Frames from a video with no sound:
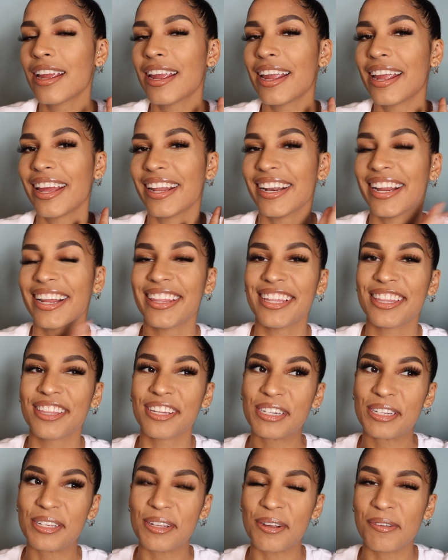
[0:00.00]
and I think
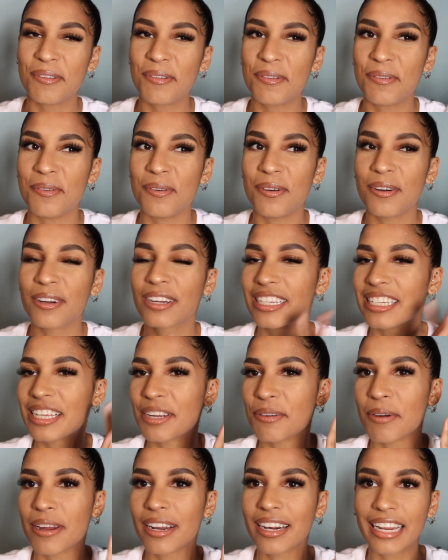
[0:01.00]
they're so cool because I
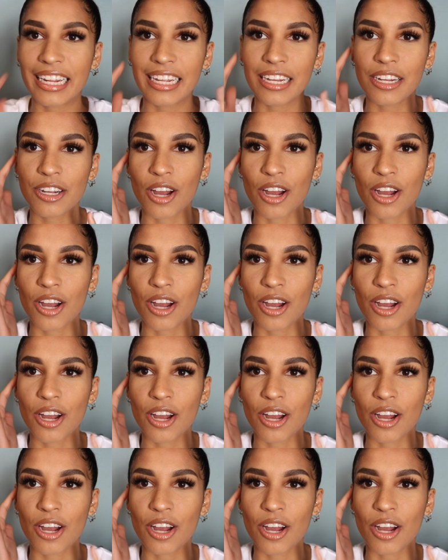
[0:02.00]
want like a